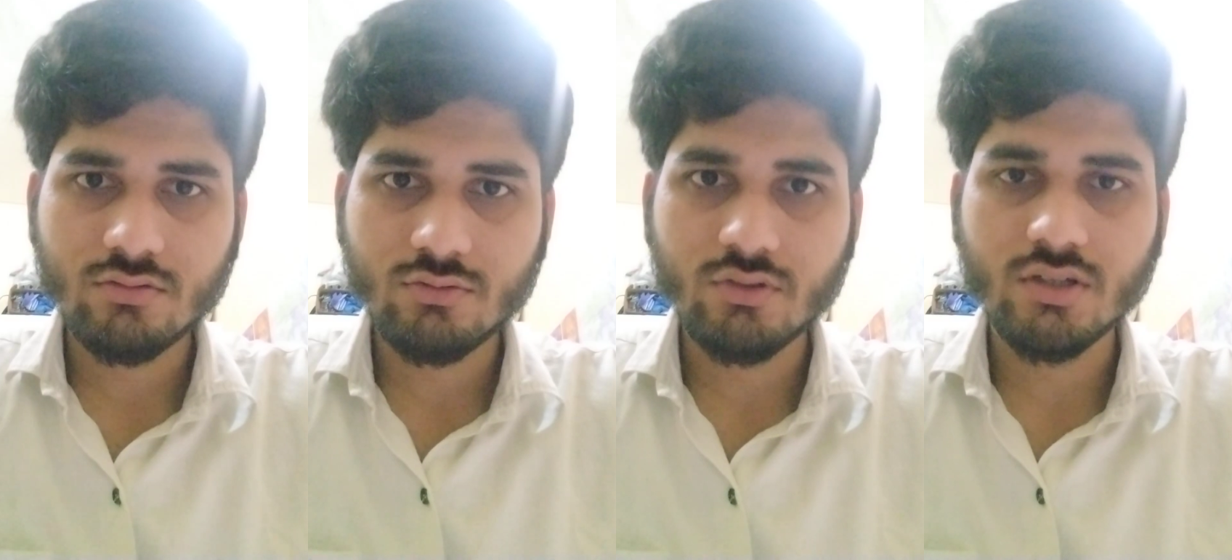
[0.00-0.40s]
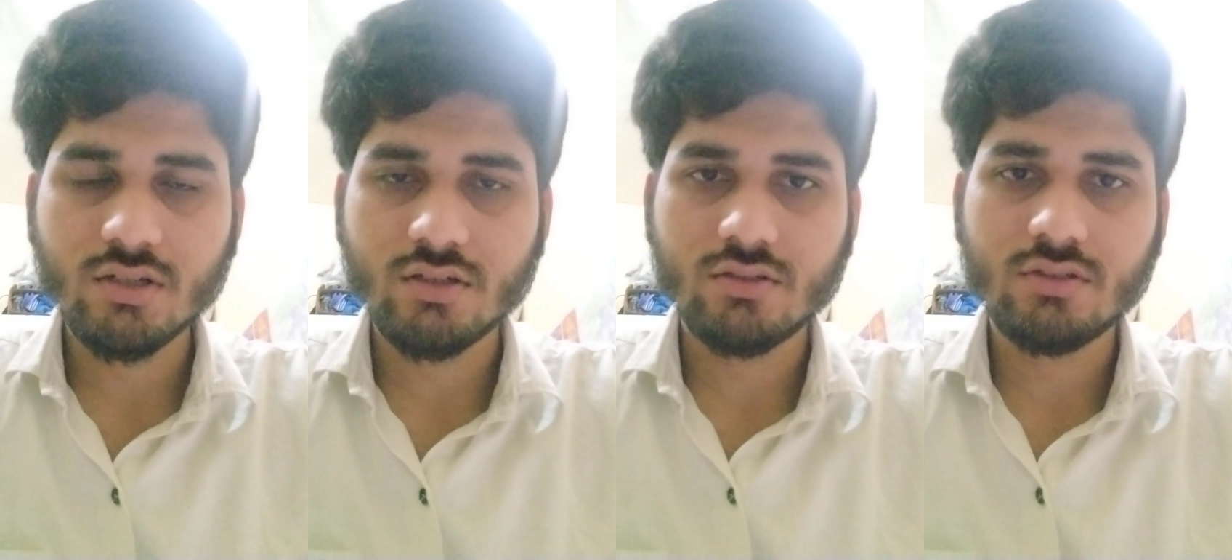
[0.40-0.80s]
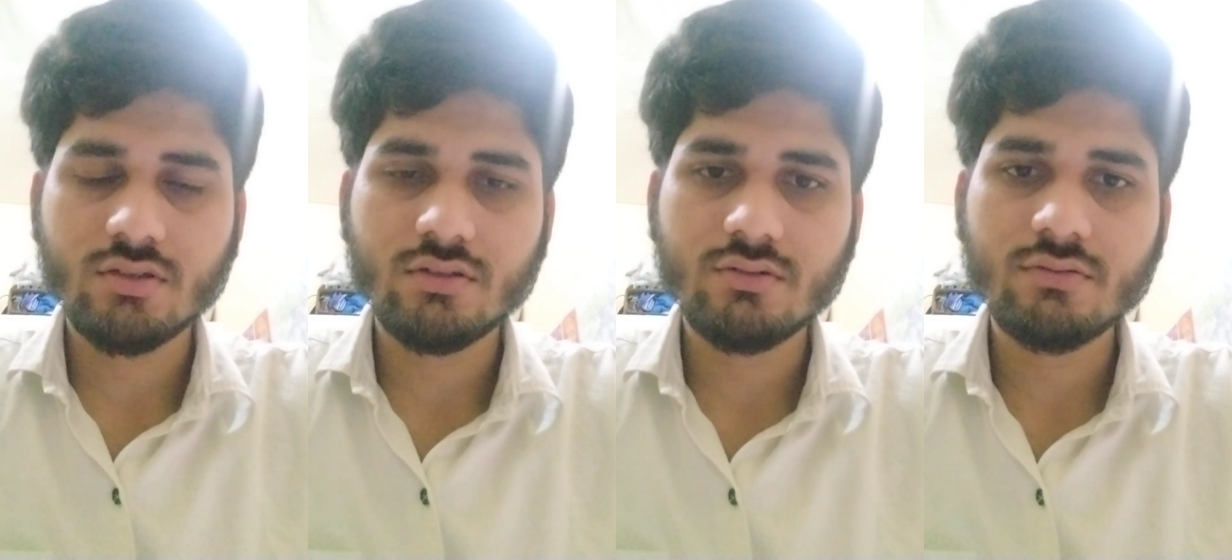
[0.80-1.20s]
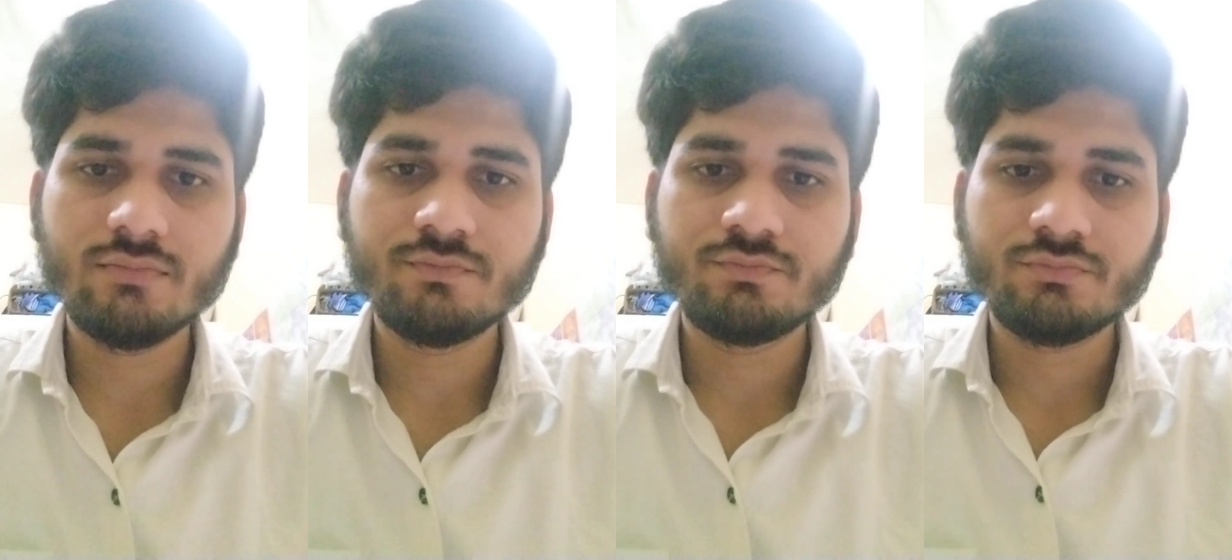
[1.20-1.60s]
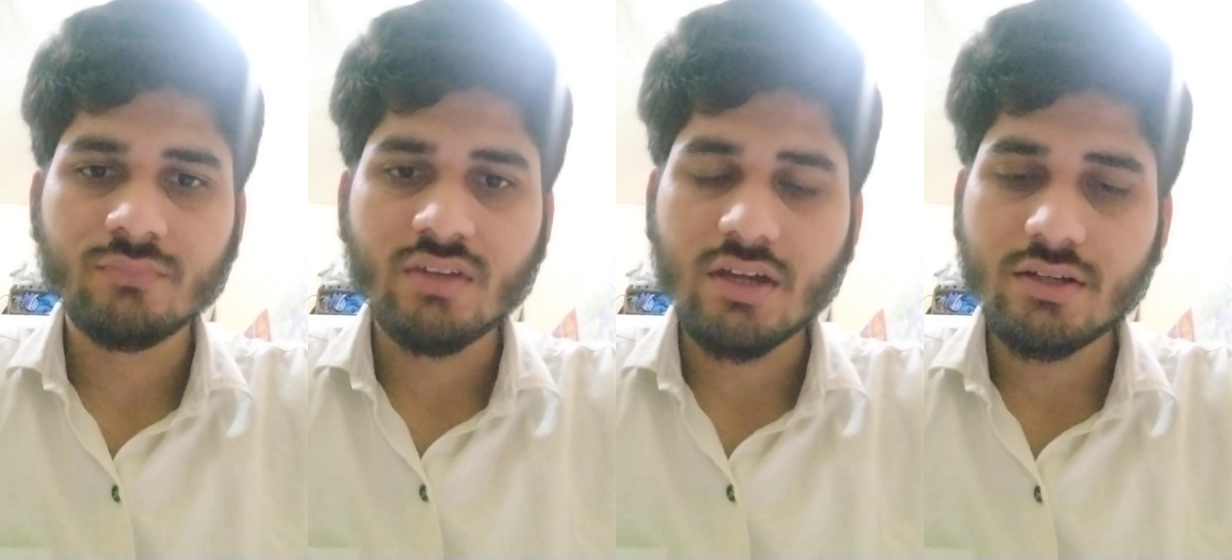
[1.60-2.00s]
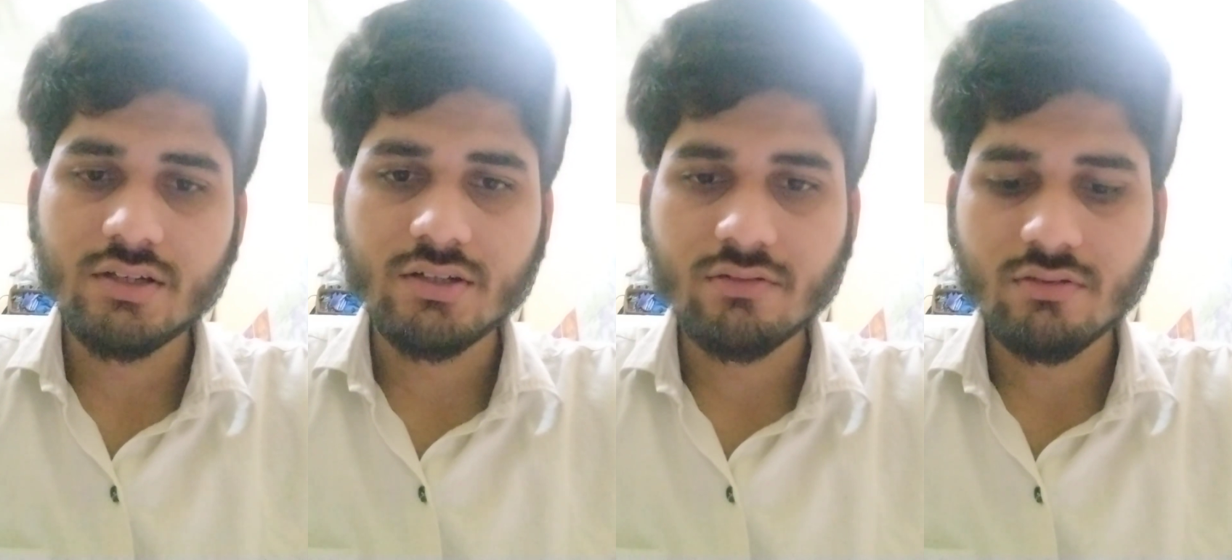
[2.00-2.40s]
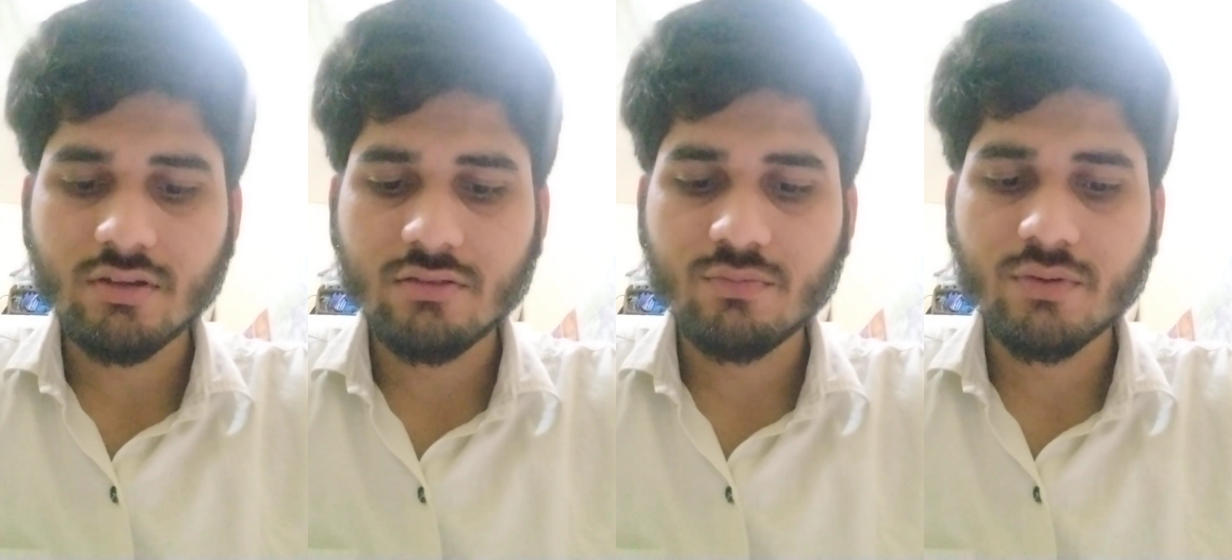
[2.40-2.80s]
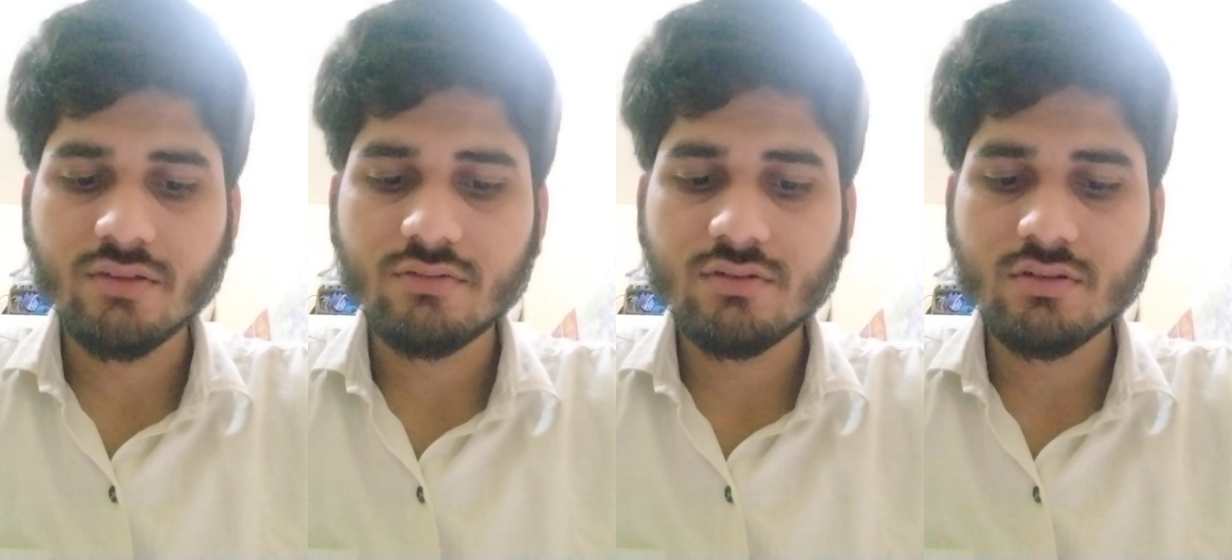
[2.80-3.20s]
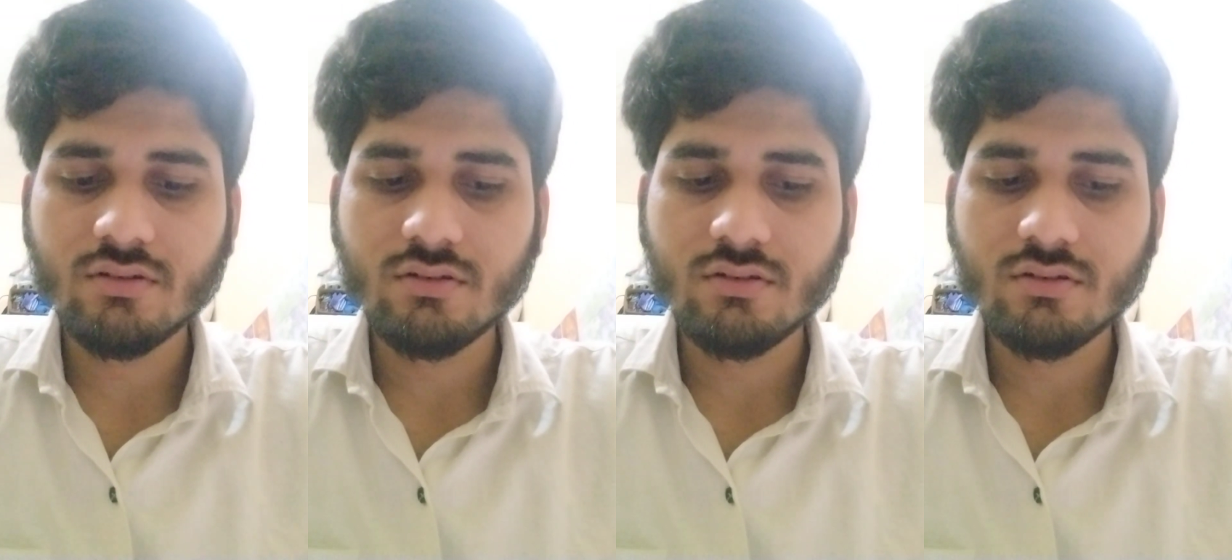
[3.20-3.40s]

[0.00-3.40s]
to the earth, and it is expressed